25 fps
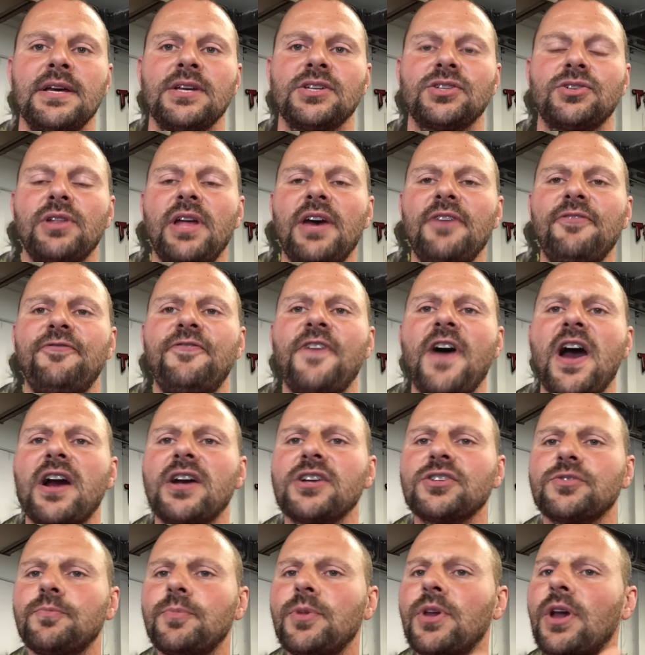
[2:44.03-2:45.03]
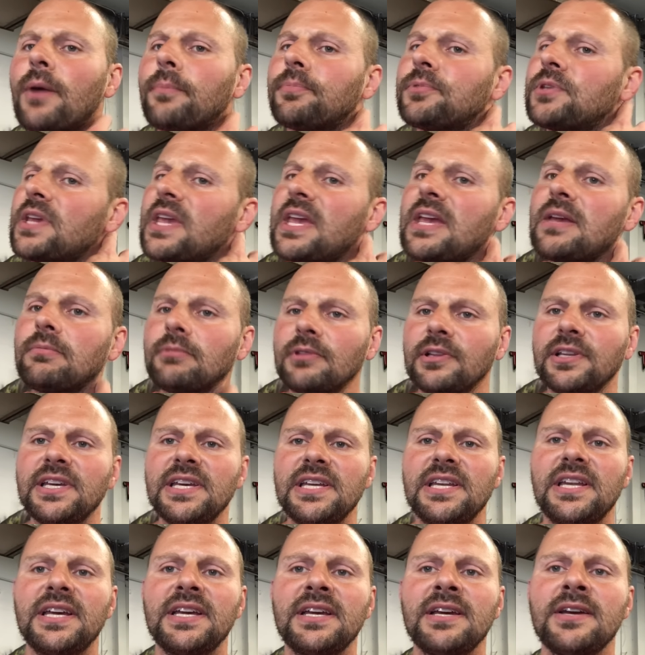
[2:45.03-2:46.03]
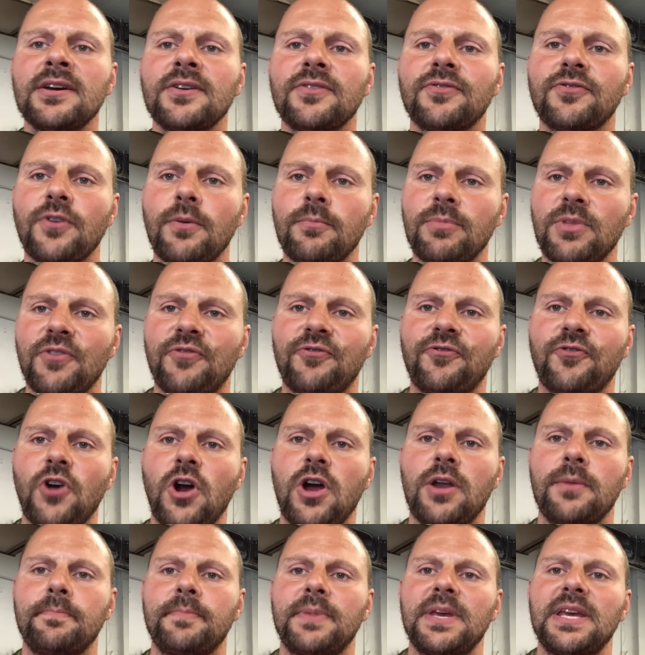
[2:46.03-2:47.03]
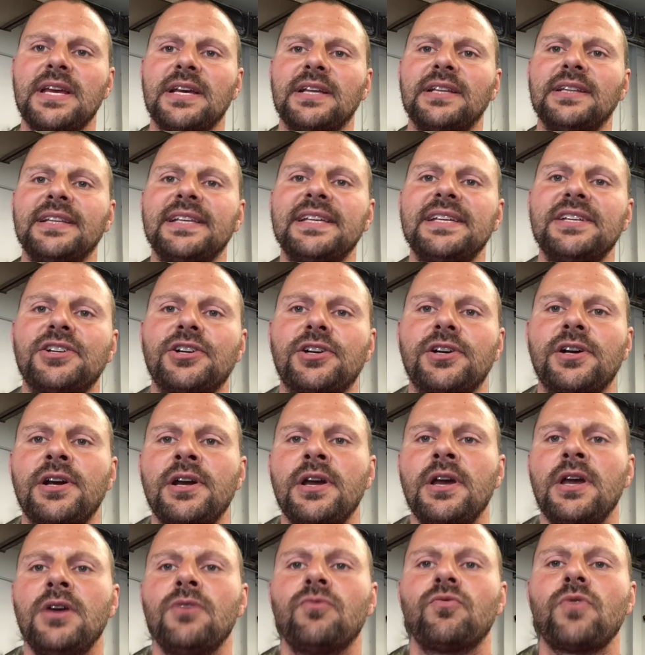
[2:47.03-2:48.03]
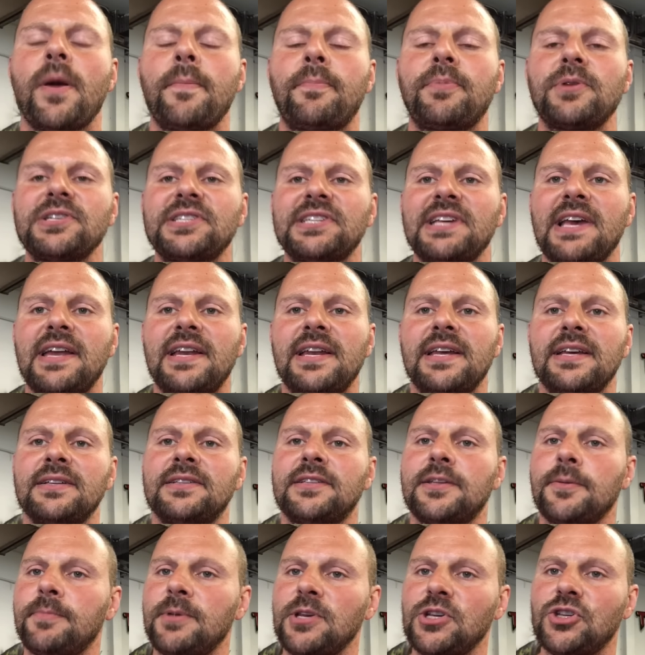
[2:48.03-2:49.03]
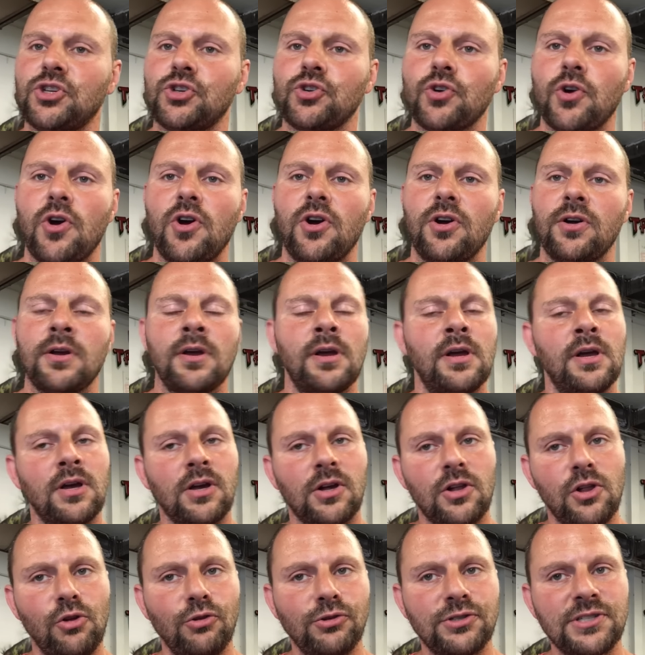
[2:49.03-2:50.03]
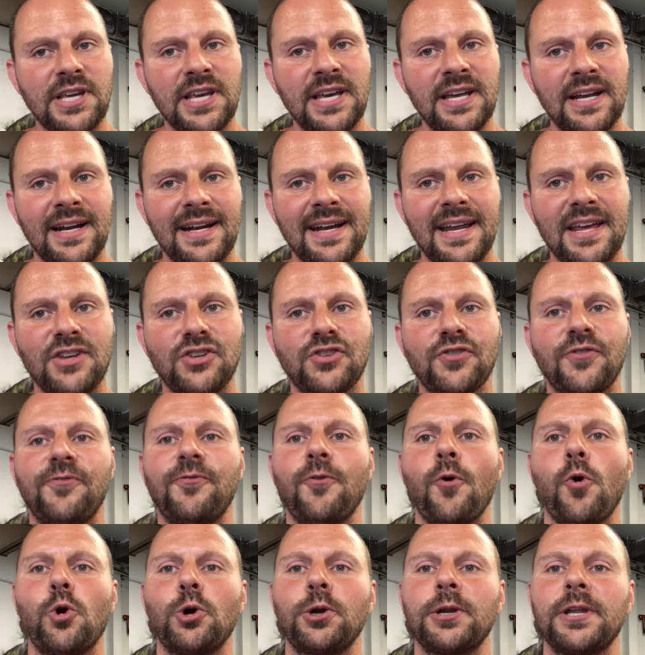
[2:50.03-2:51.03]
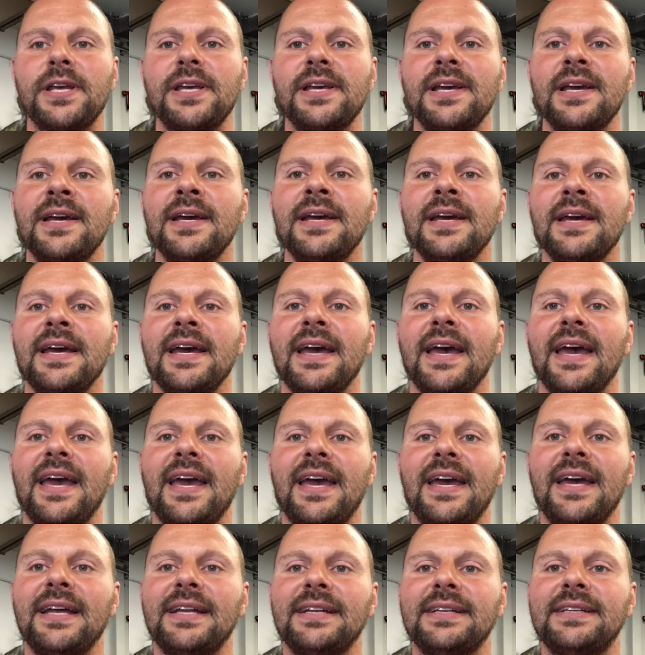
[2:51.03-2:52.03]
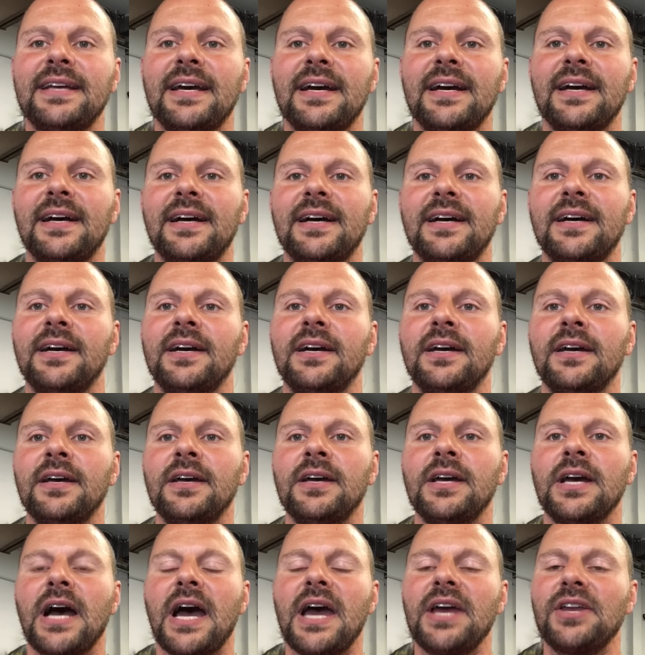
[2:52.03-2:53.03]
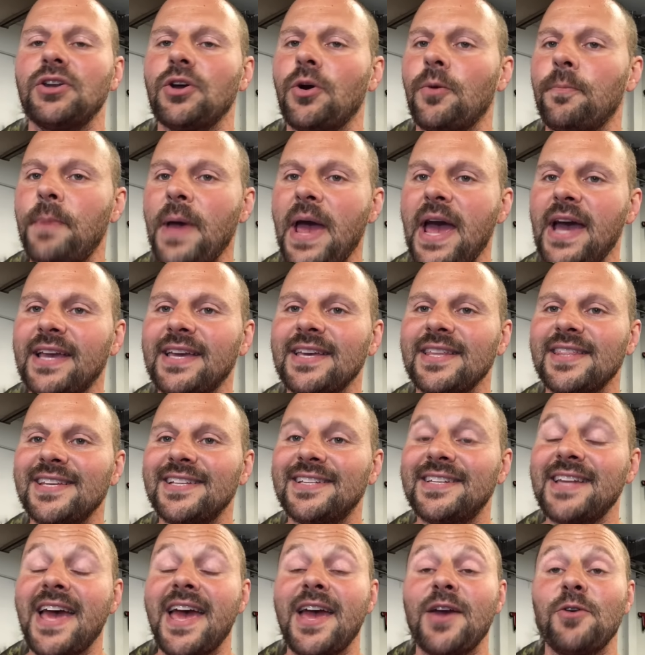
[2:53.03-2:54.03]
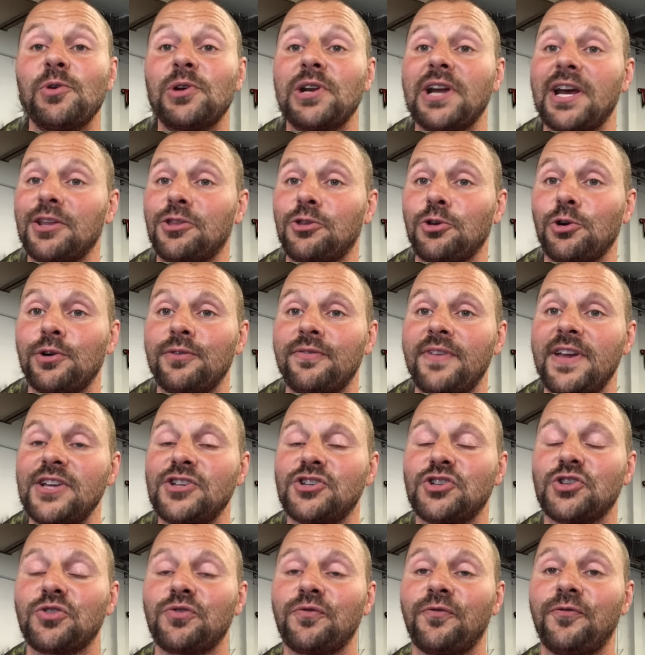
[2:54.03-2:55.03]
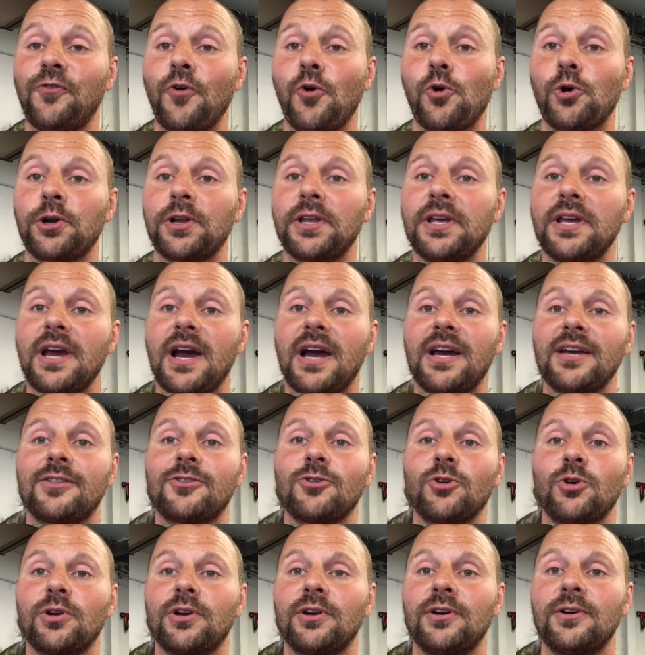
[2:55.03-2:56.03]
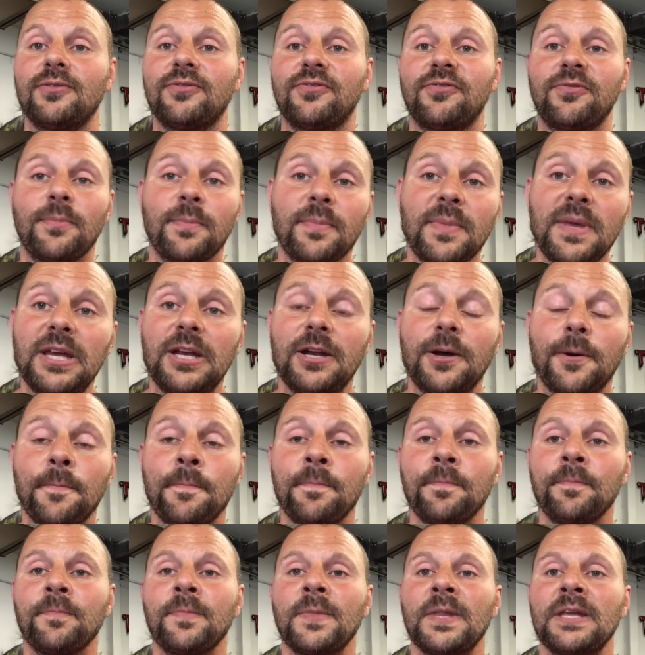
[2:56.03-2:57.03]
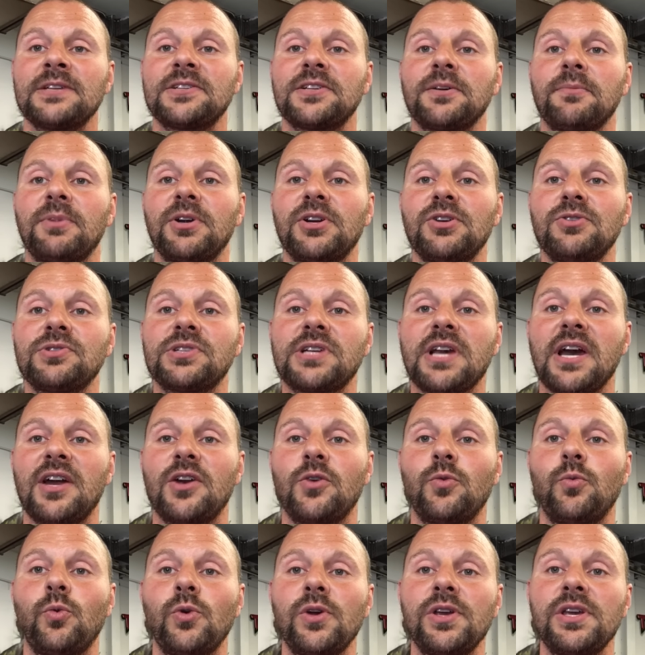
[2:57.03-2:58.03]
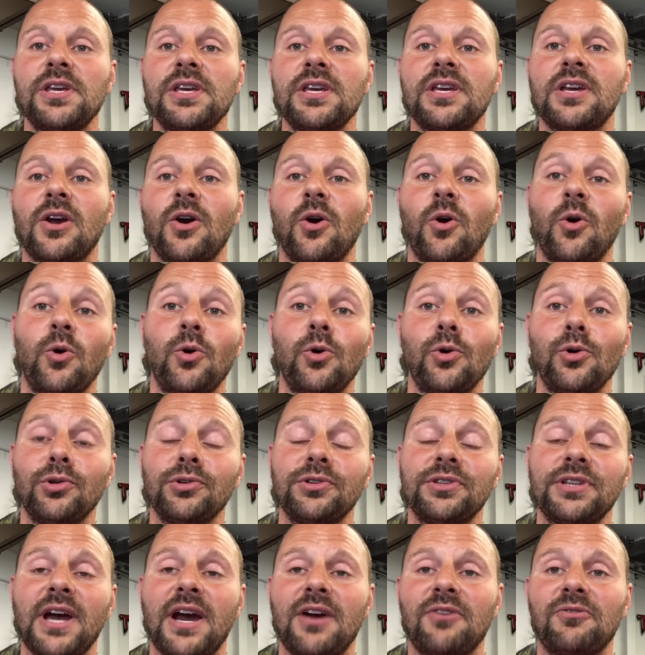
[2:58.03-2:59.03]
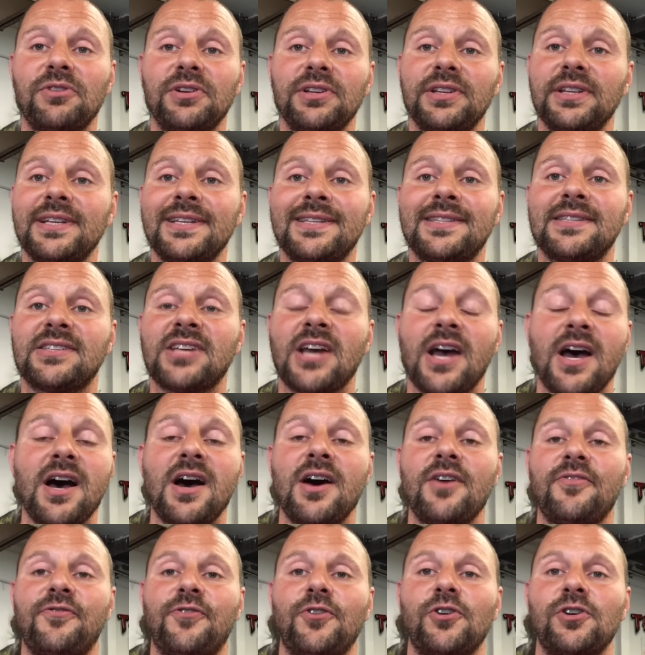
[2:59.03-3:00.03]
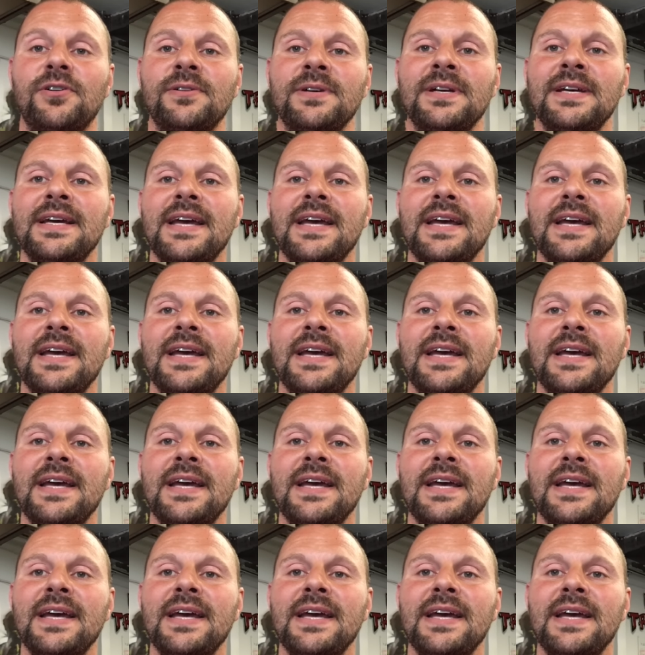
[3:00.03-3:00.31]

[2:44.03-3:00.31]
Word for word: So that fires me up to keep leading from the front, being a leader, representing, to be strong. Closing in on age 40, and I know back in the day when I thought of age 40, I thought of, you know, somebody who's kind of weak, old, not really tough or